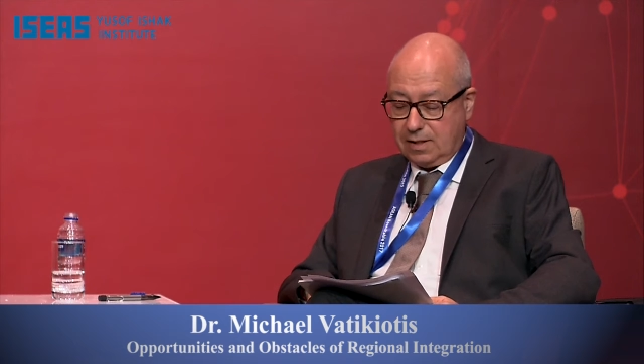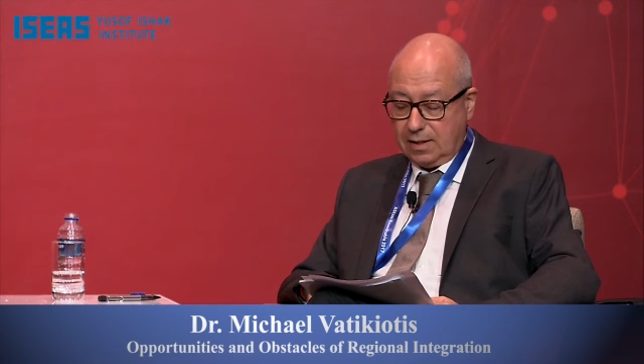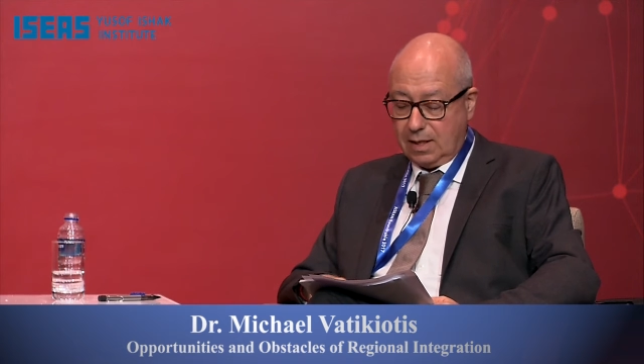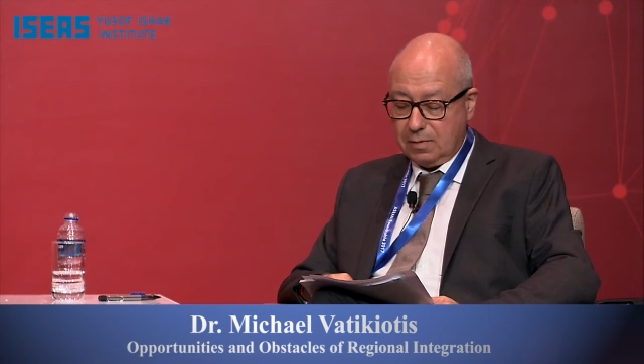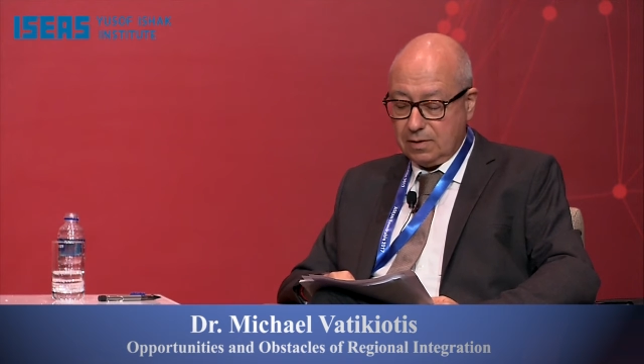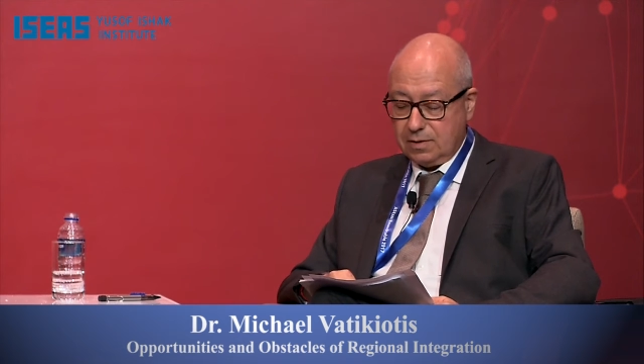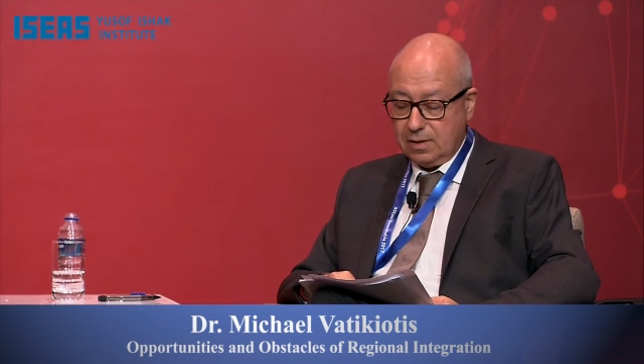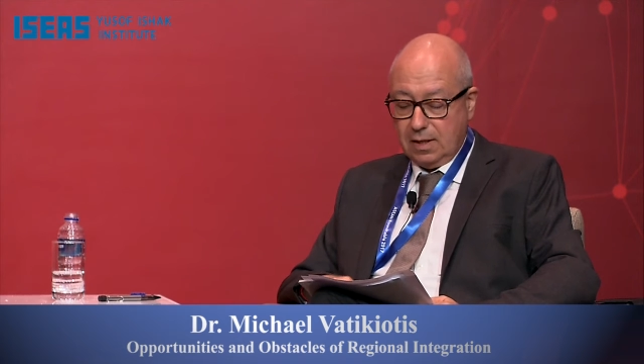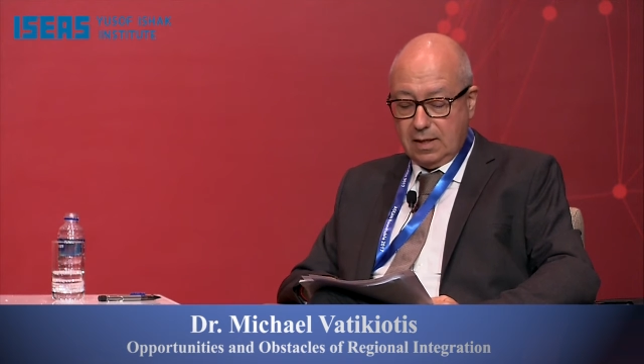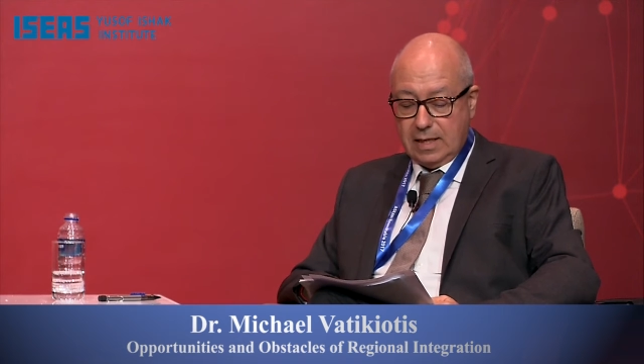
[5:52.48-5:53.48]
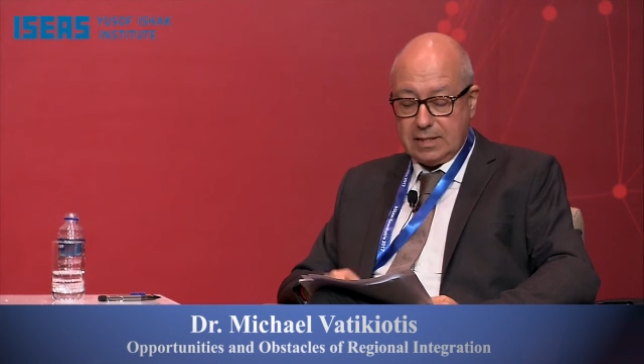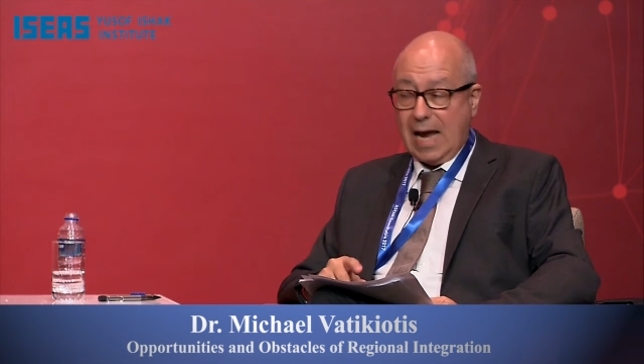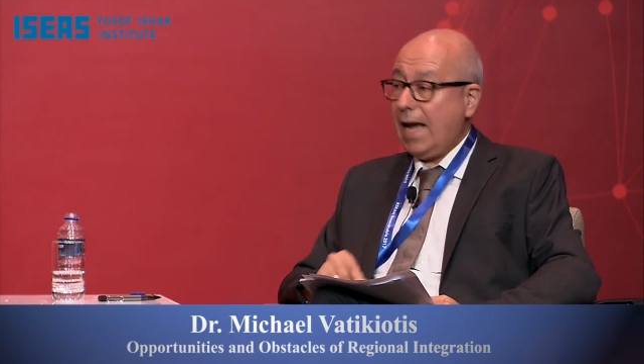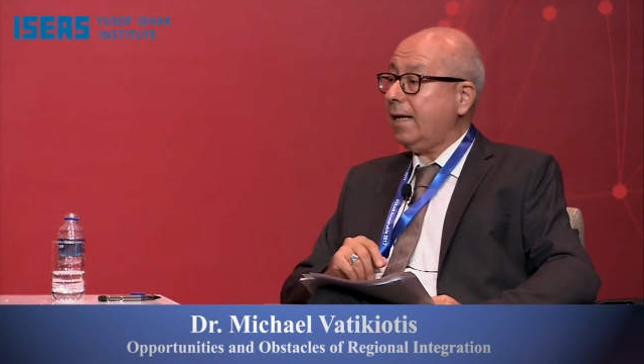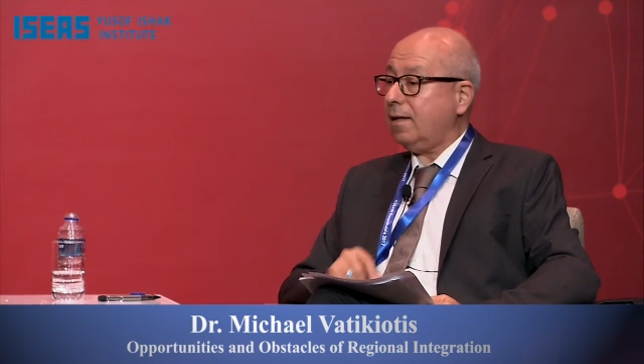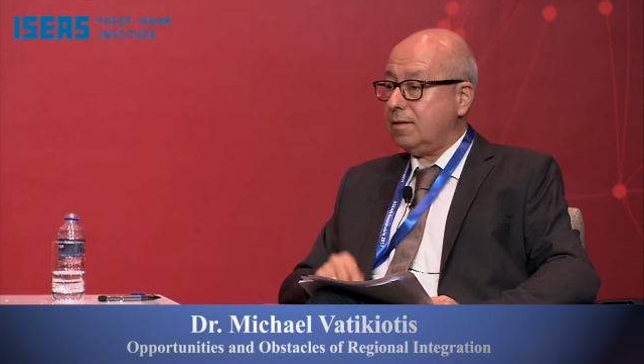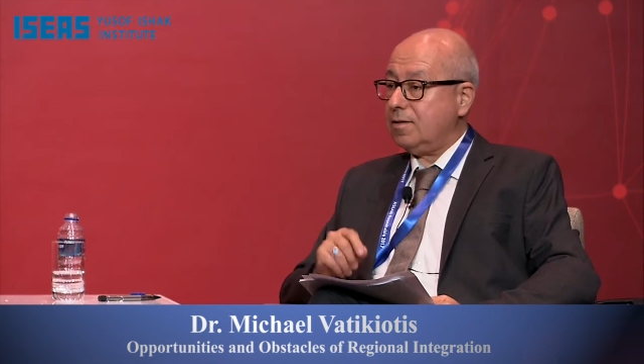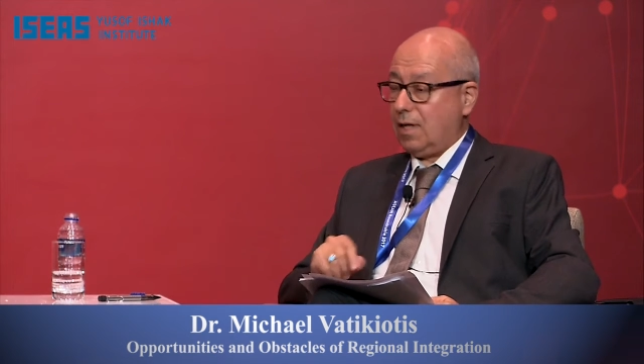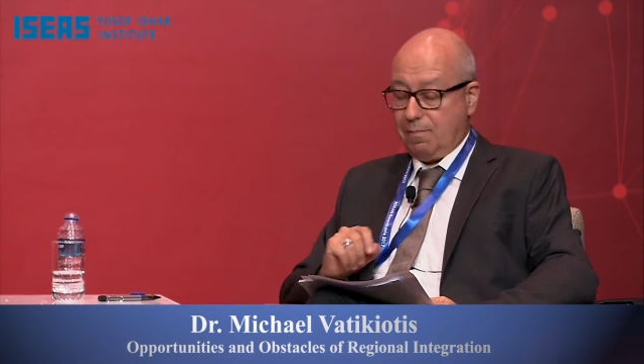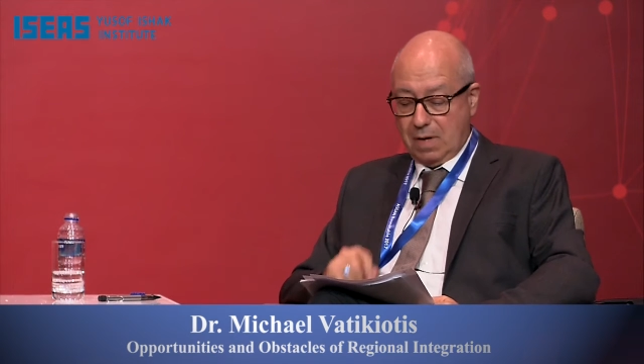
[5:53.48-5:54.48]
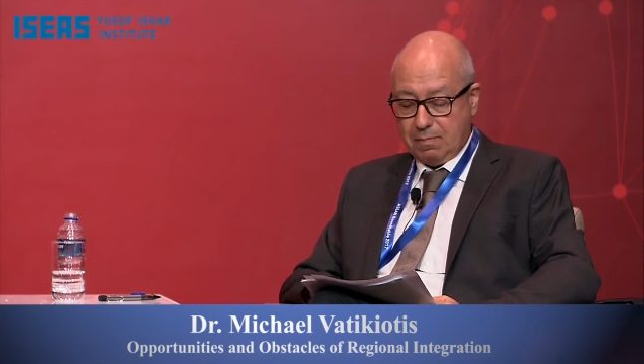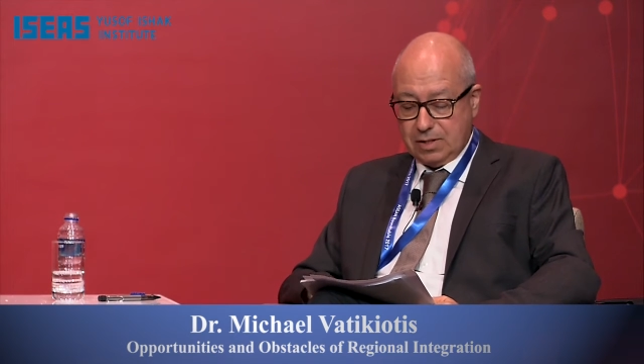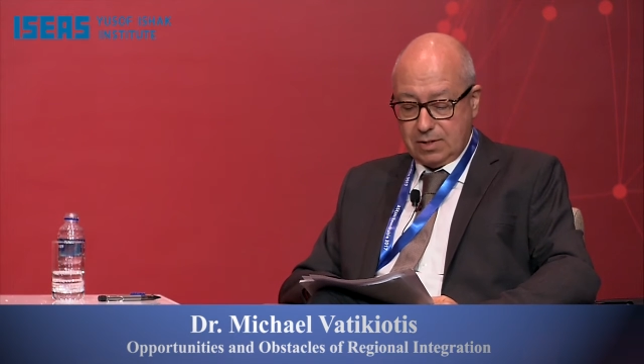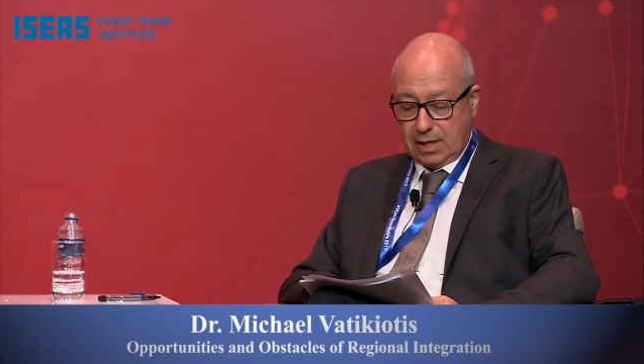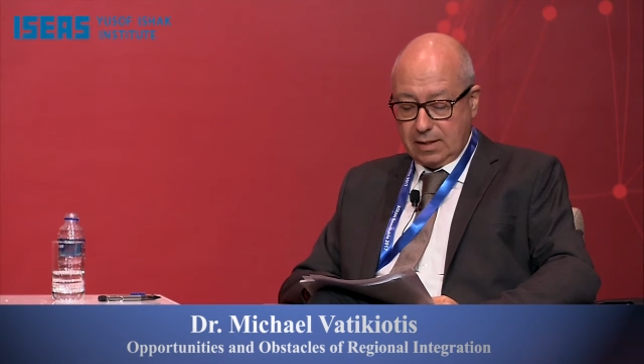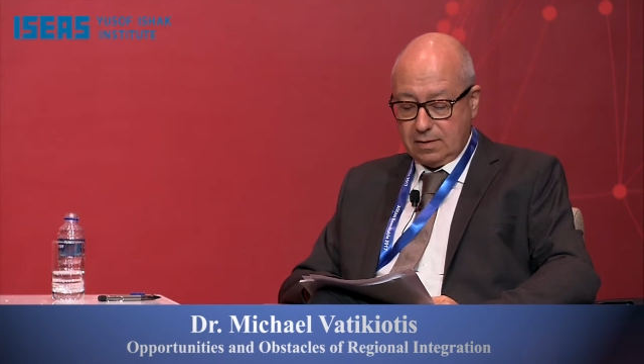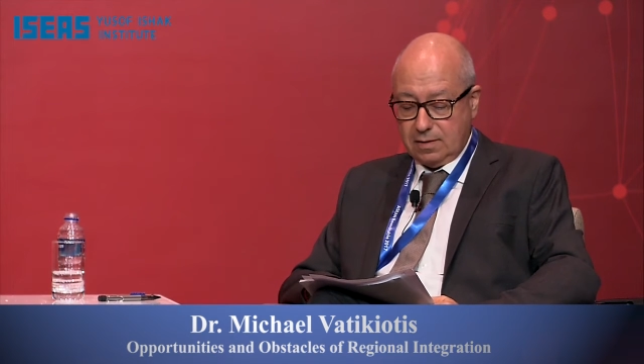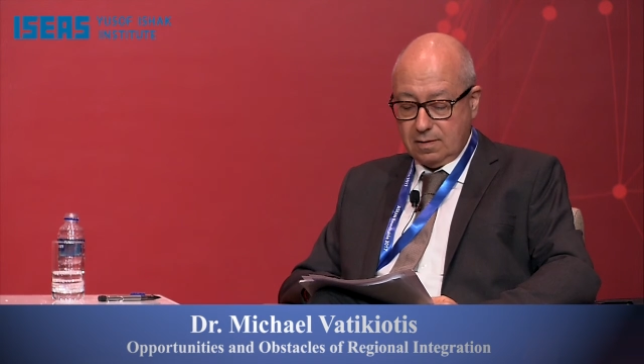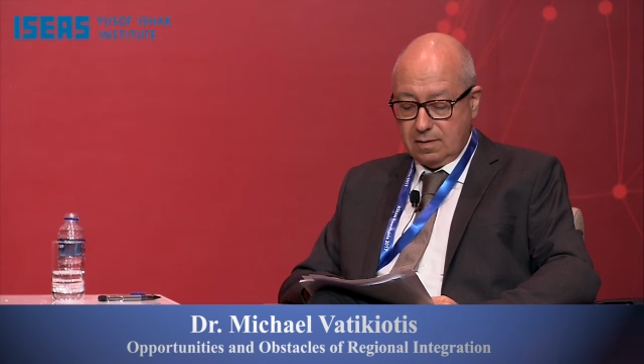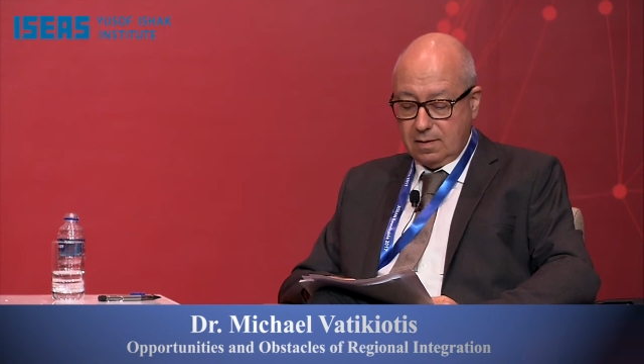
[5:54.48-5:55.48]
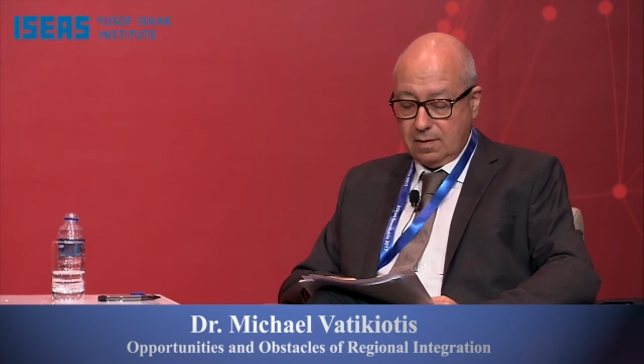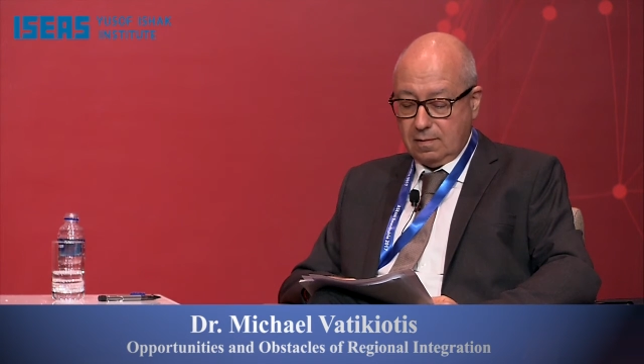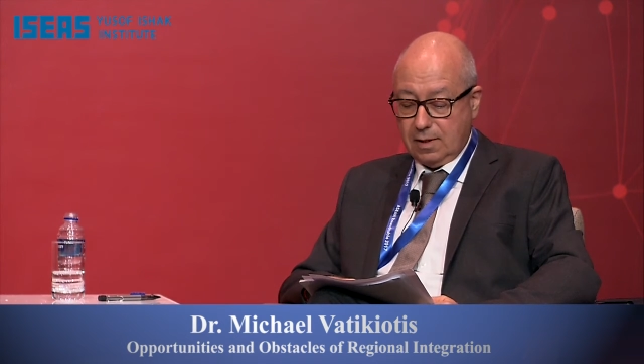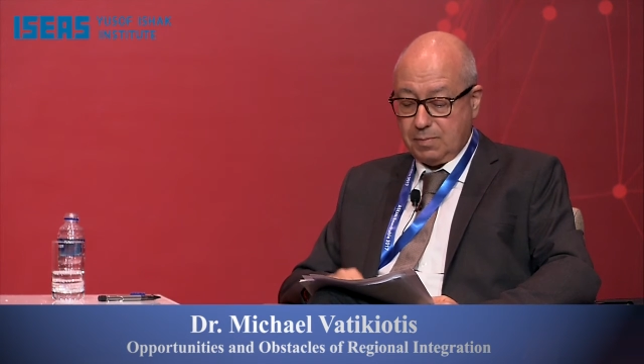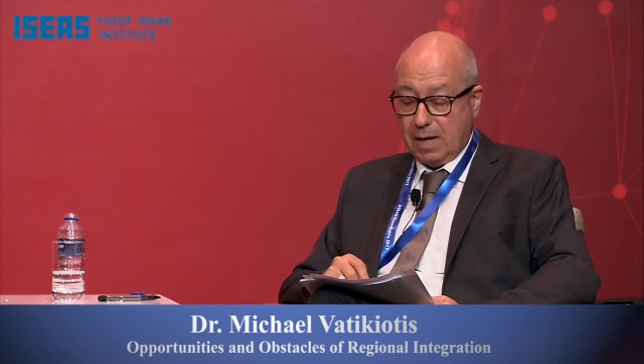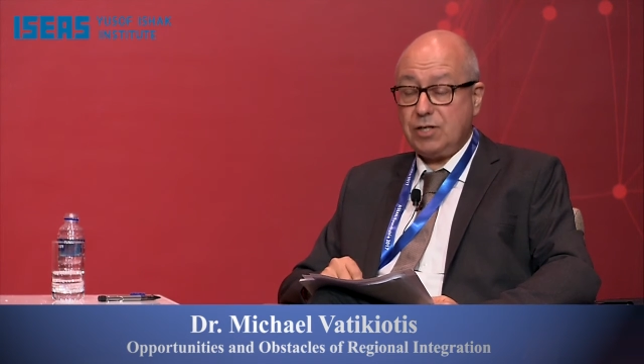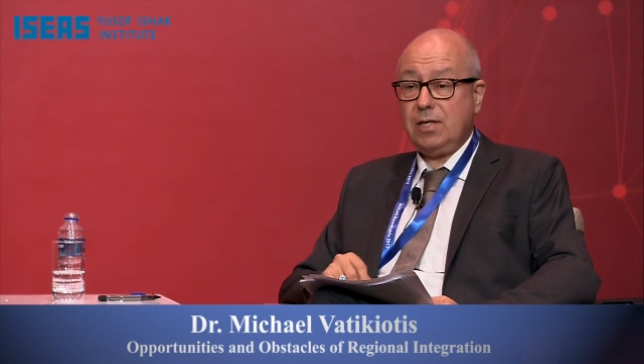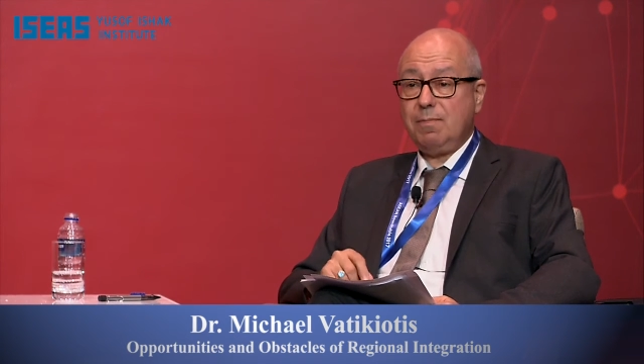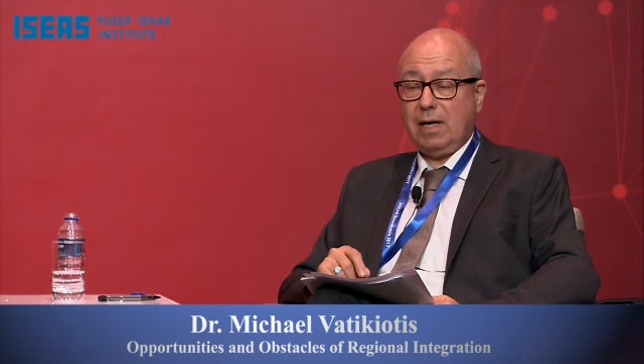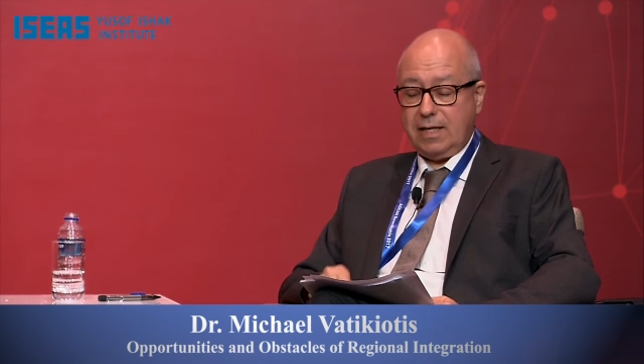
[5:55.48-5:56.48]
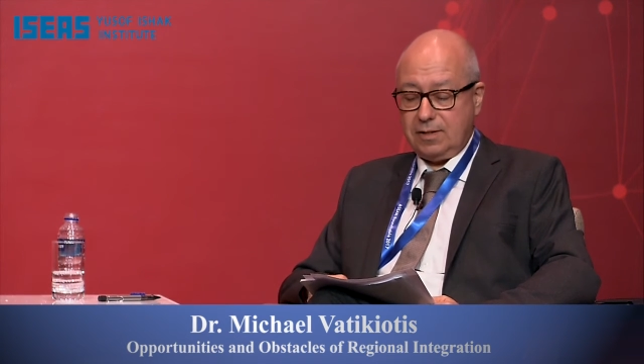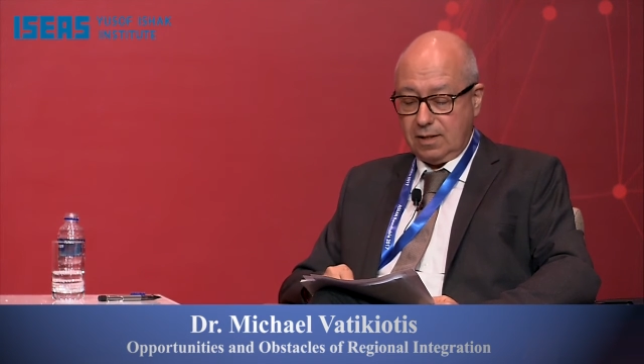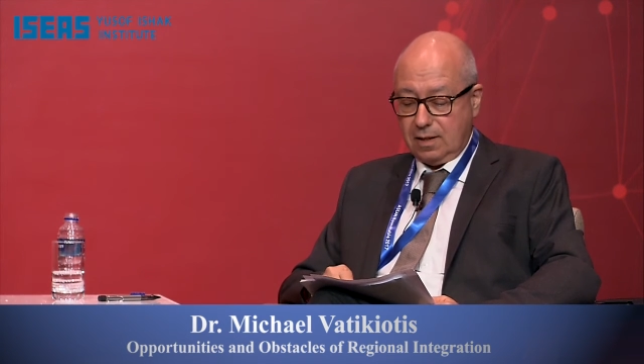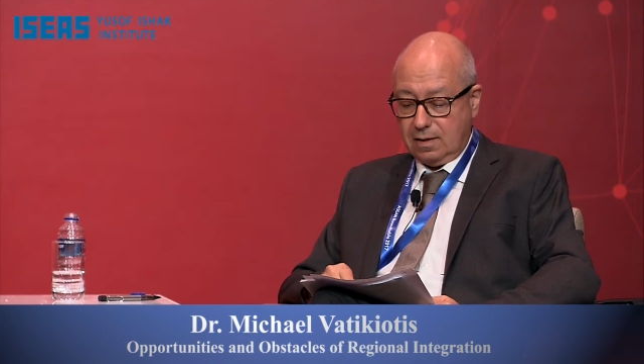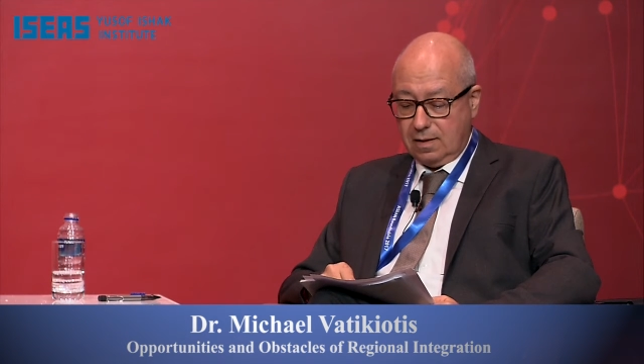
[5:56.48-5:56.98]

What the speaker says: neighbors has angered some member states, especially Malaysia,